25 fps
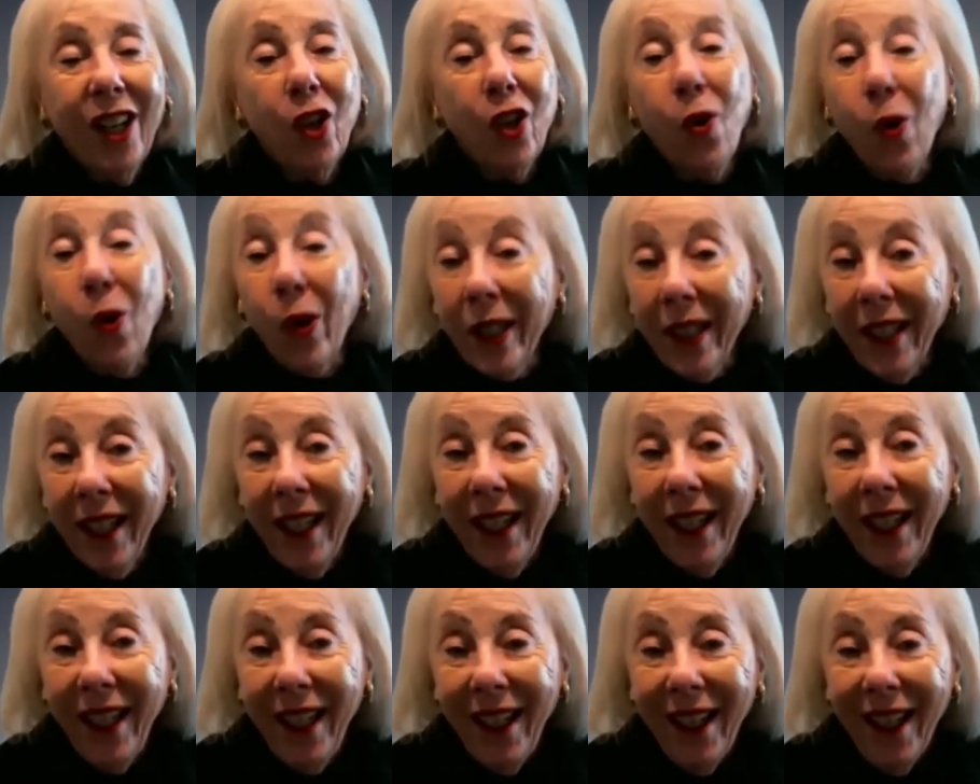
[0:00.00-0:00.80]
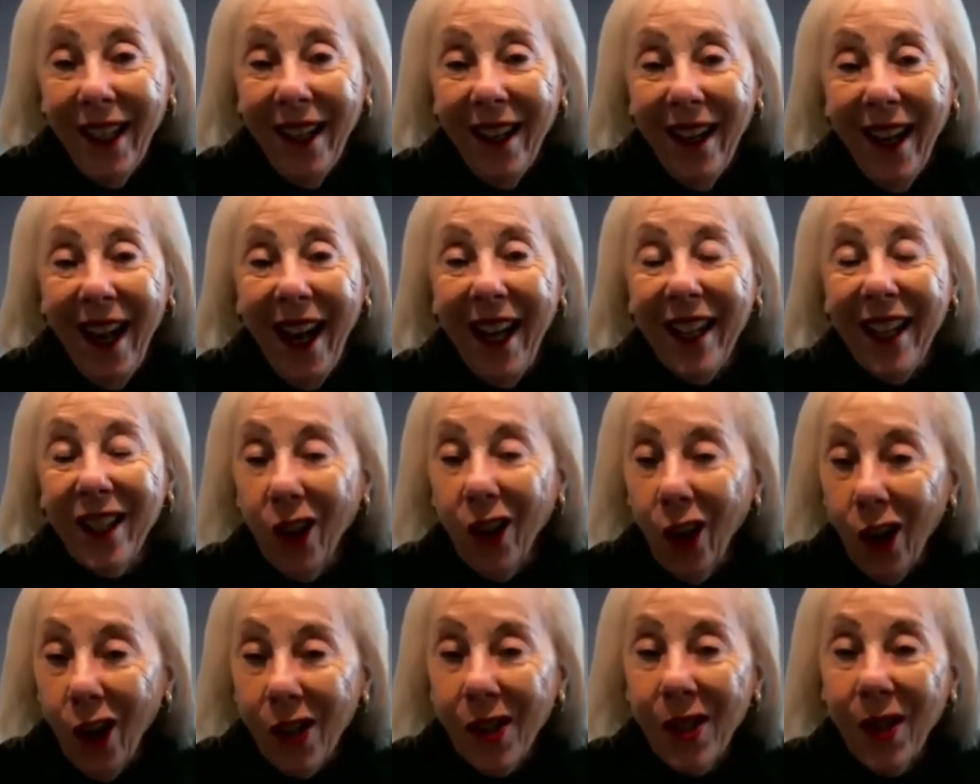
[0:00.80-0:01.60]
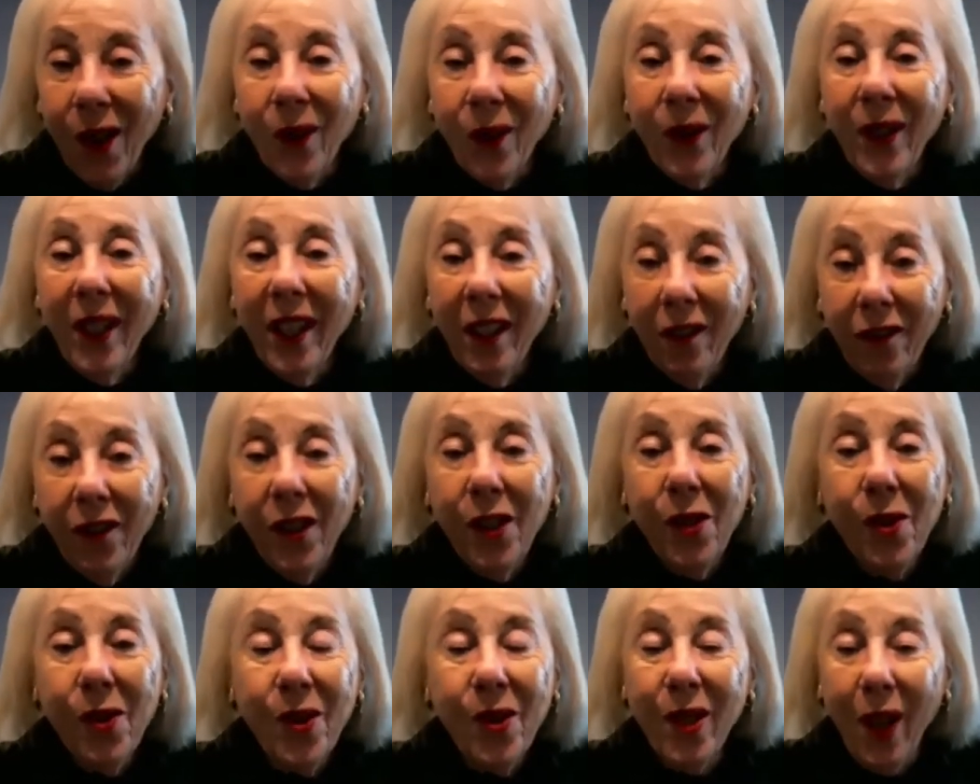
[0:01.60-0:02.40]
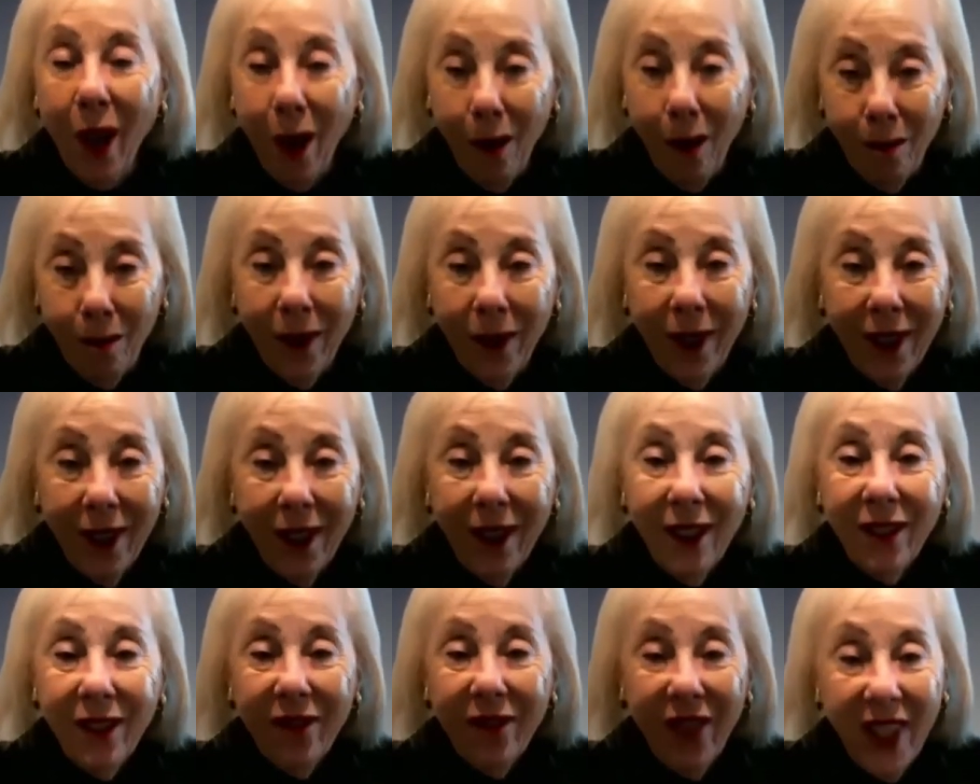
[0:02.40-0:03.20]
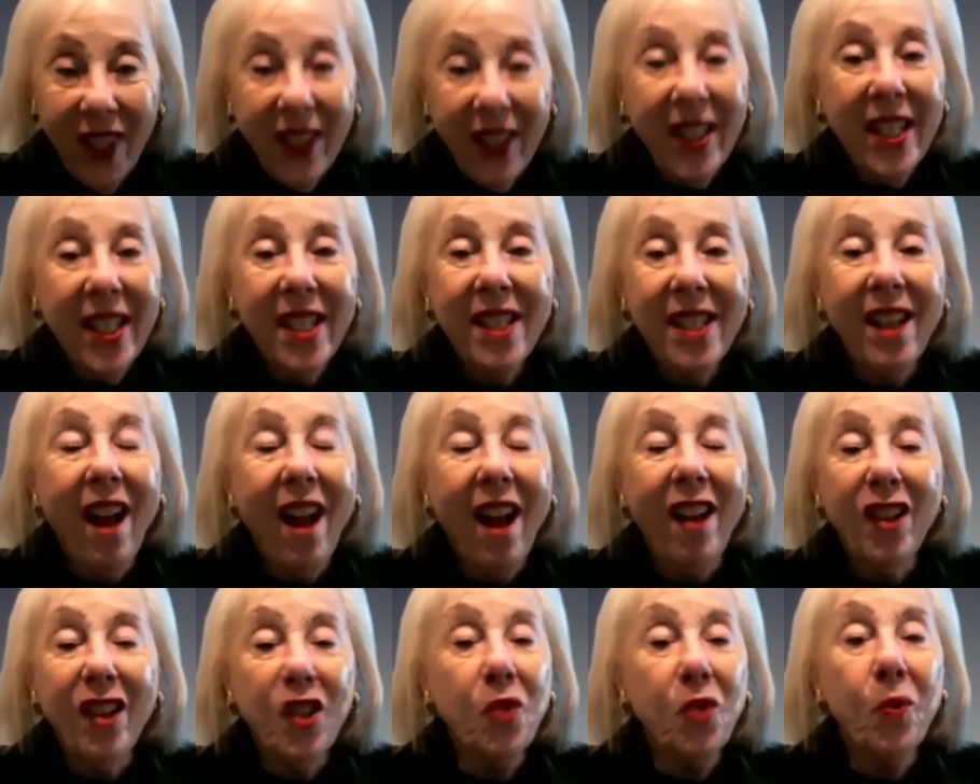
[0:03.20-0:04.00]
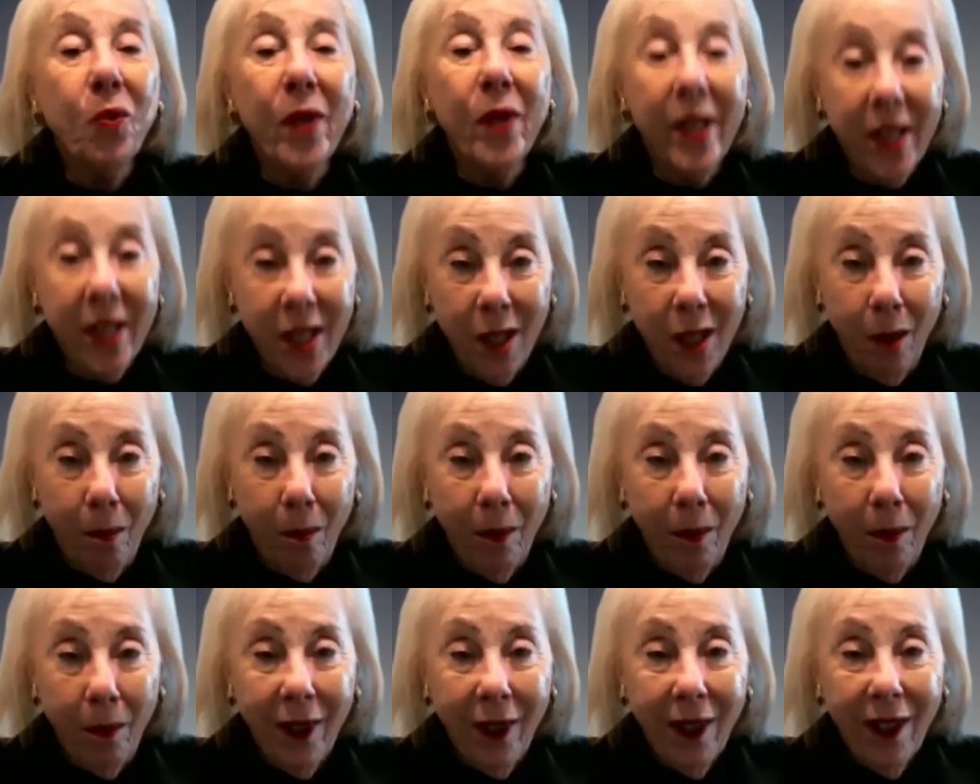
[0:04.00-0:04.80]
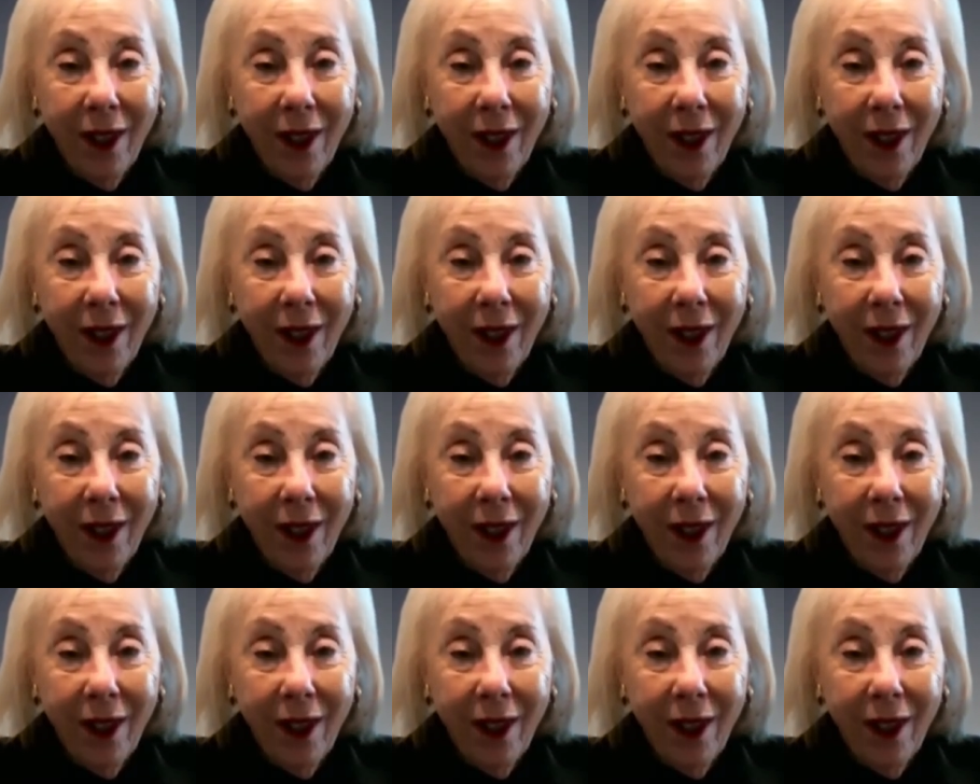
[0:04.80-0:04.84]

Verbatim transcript: quirky and also give you some very solid wisdom